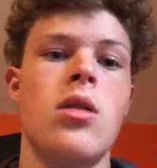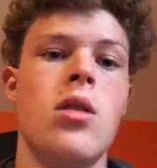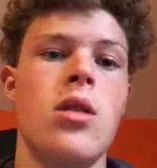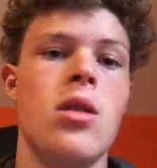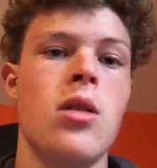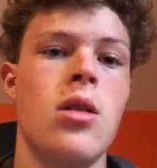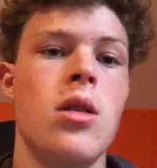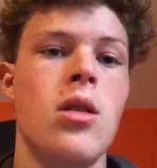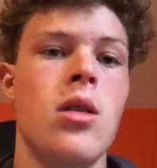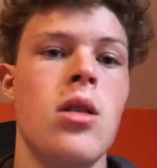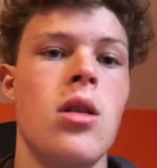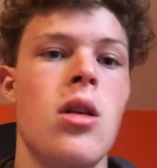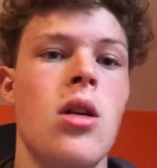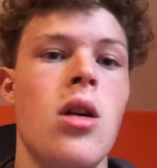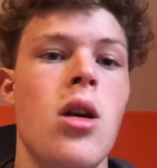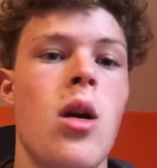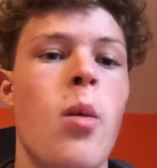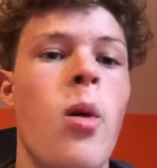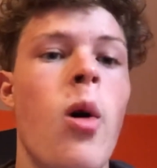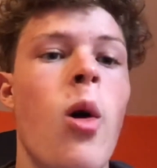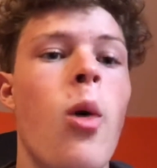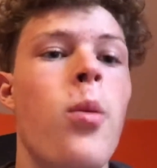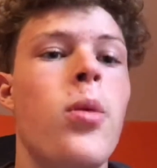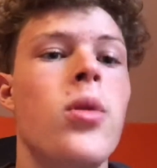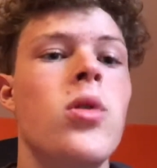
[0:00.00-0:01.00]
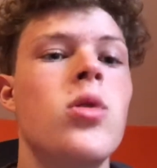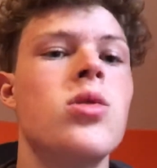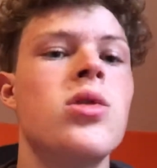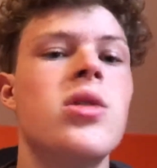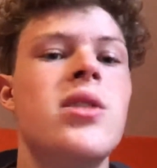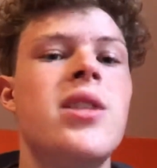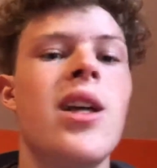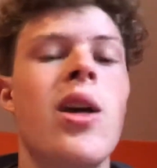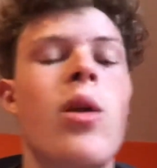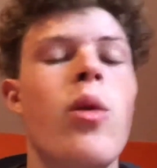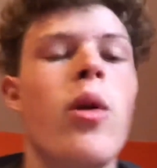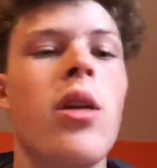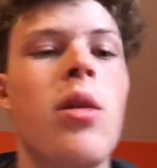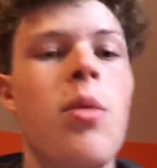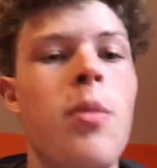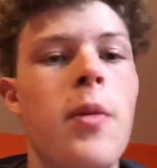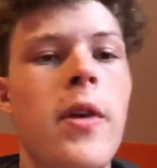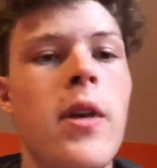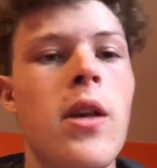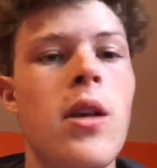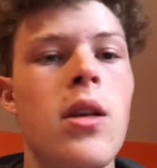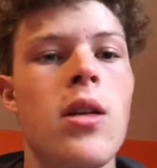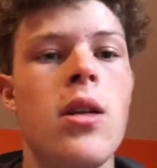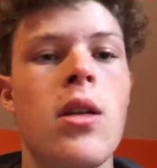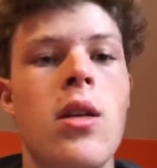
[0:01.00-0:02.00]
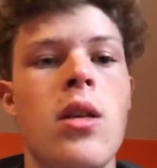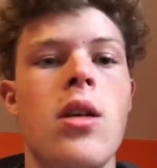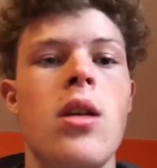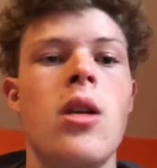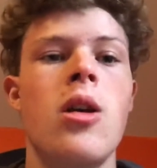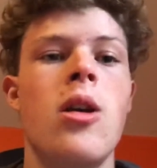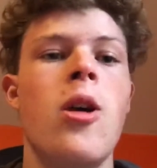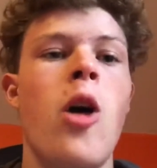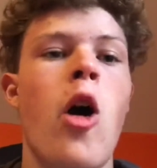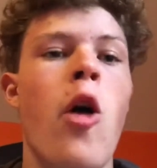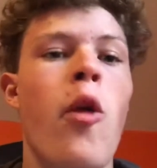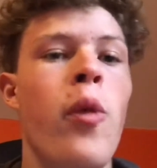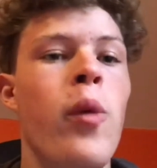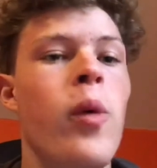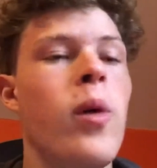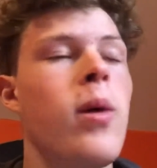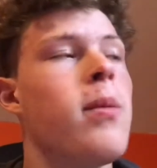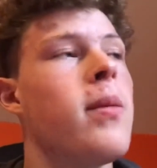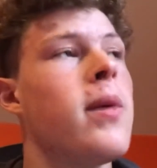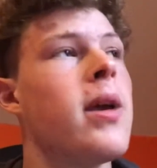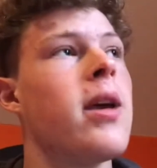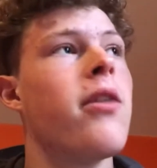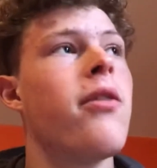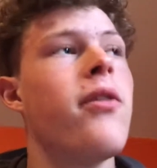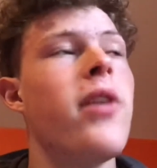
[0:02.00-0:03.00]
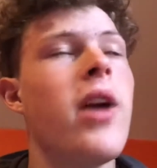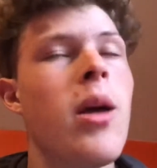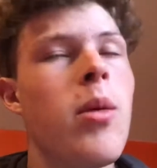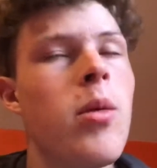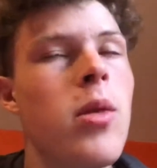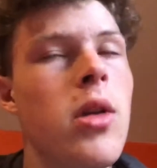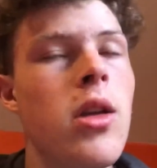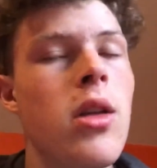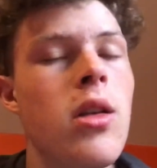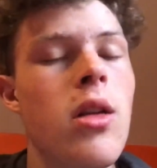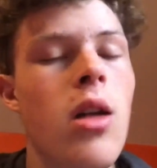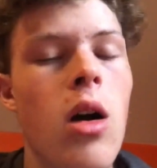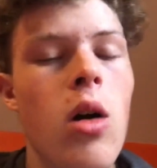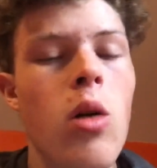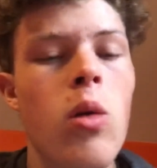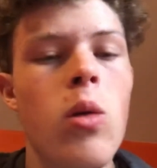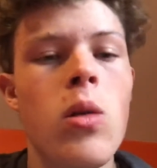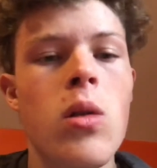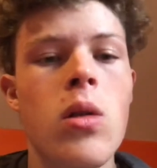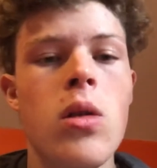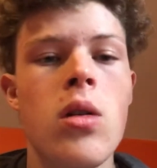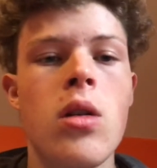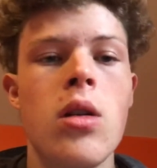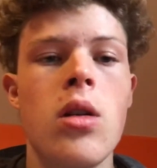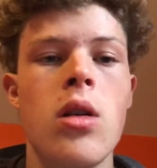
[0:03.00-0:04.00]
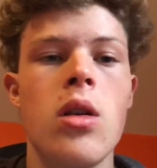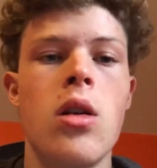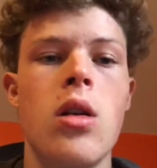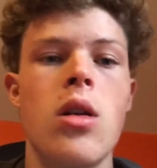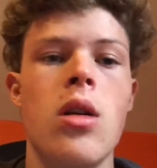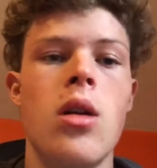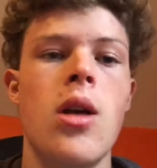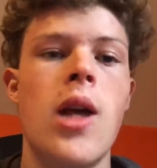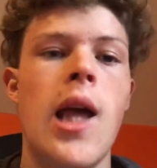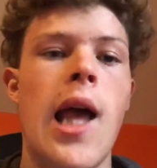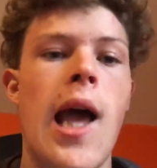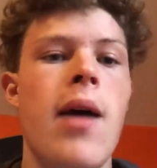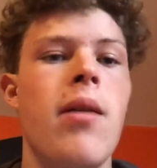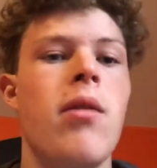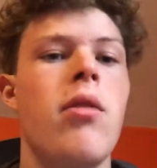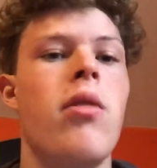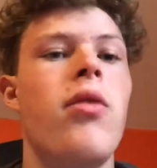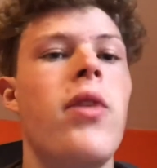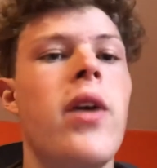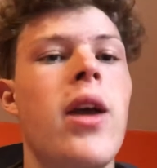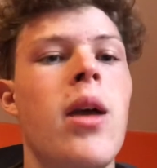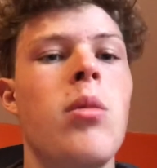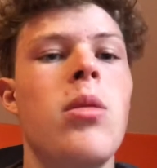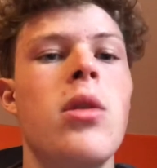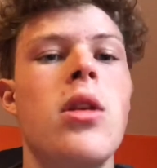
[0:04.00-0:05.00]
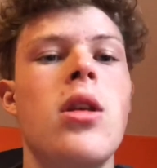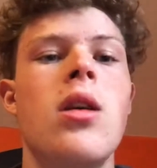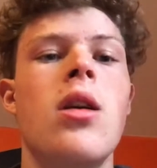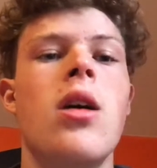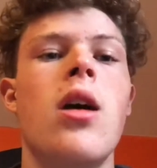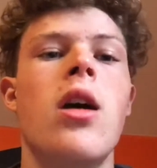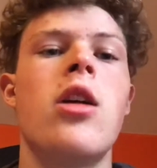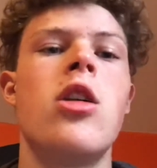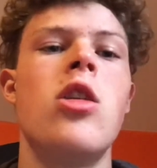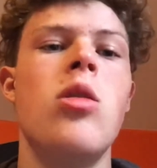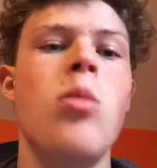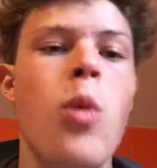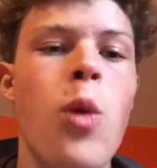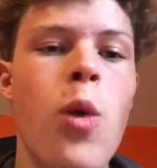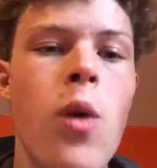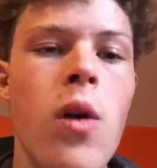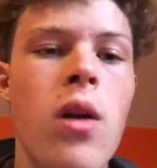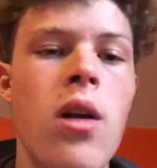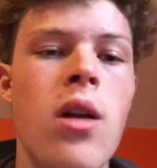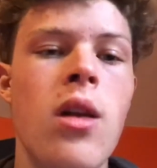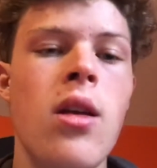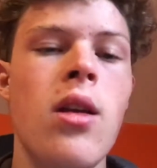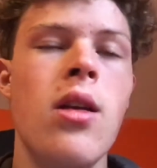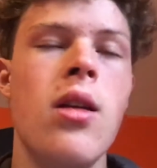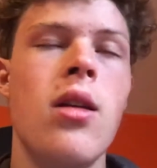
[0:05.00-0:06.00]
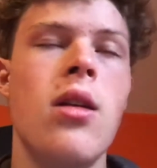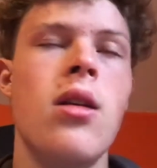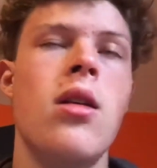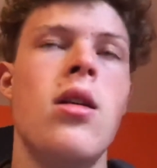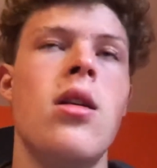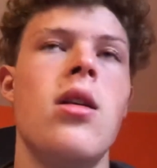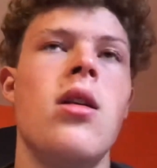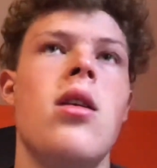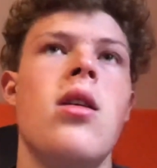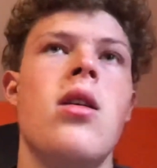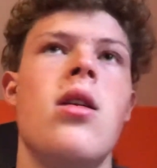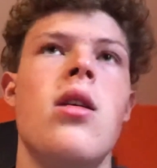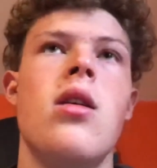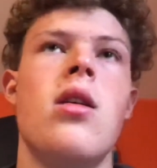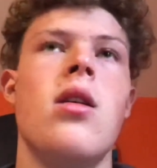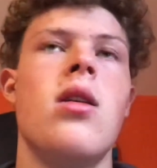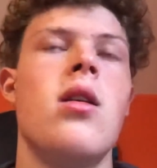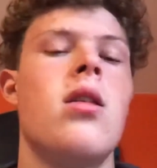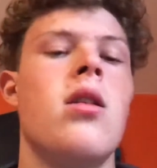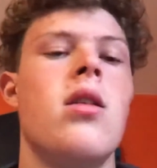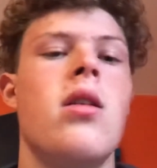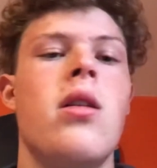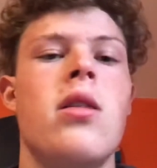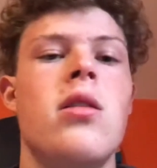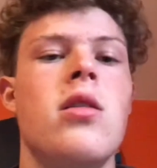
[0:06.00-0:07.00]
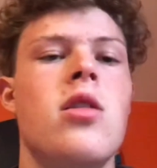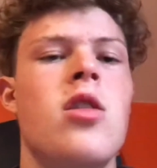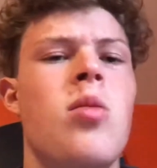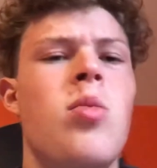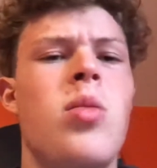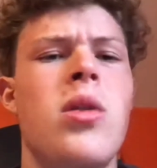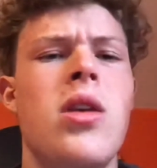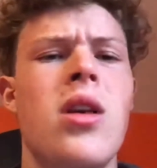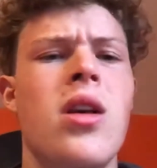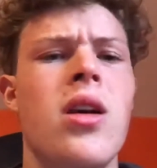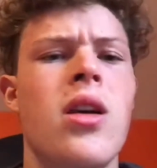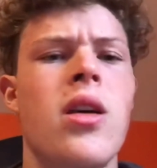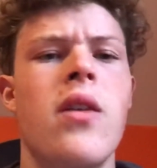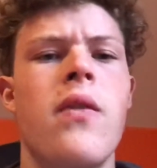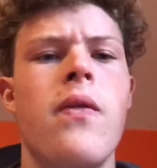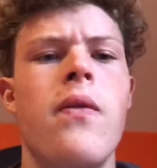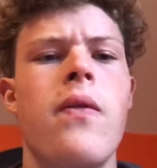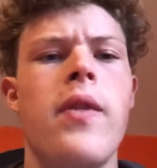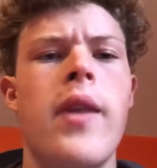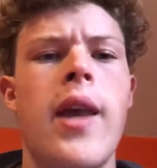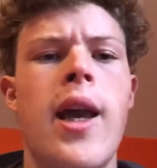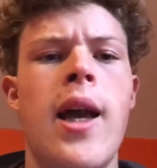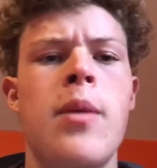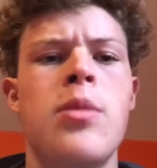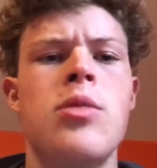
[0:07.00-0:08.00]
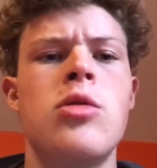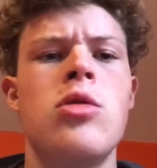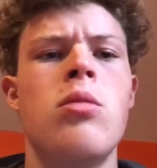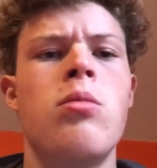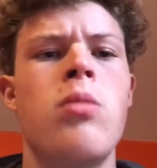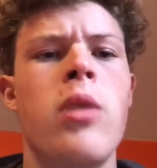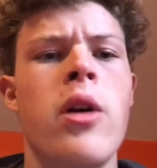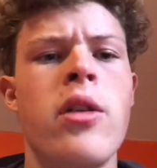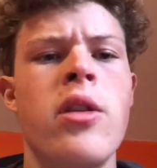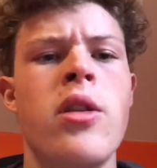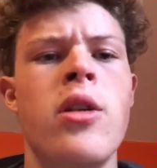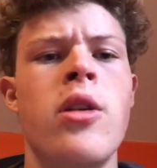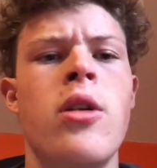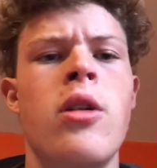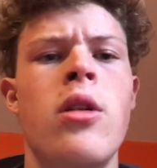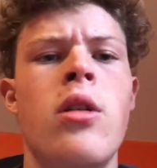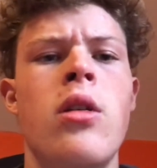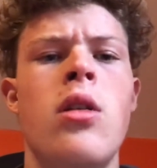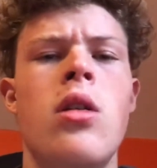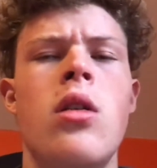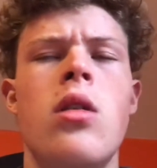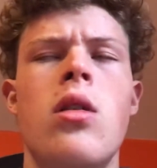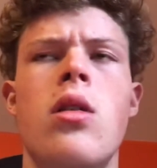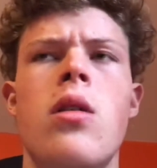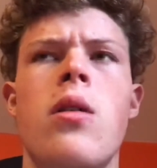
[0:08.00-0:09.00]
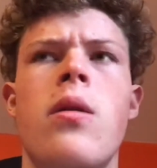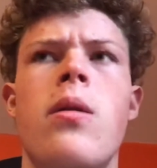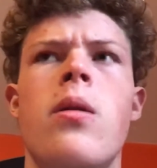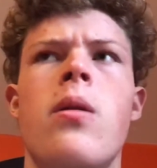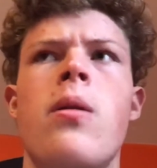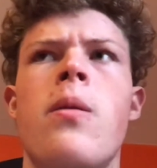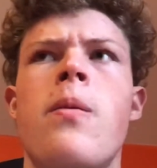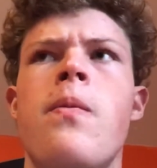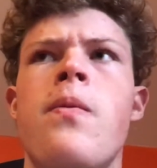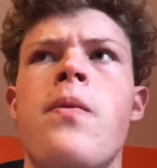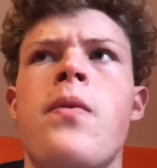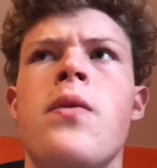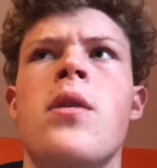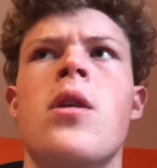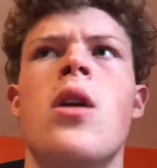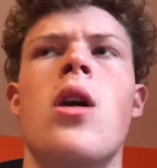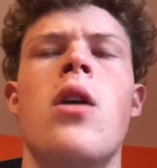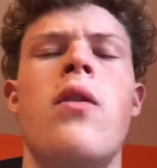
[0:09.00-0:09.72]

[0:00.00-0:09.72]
I'm hoping you'll stick with me. Hopefully we can make a family, you know. Have a family, a community. Just be a absolute brotherhood of